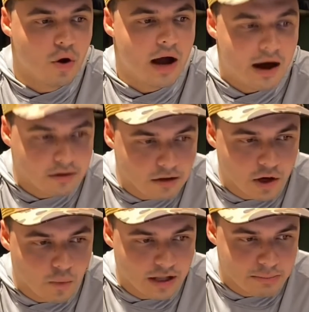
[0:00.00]
How
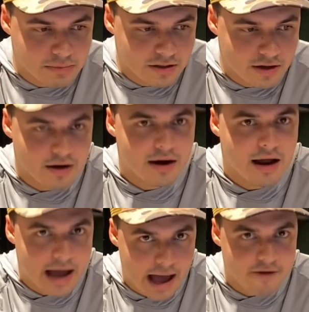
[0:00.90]
long will I be there?
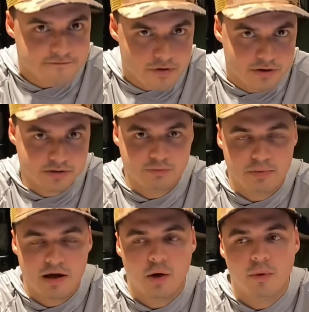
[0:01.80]
How far is the
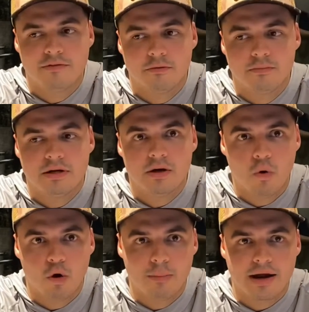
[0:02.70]
spot away from me
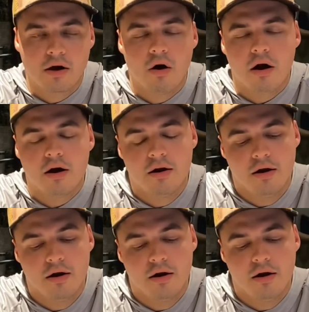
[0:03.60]
or my car?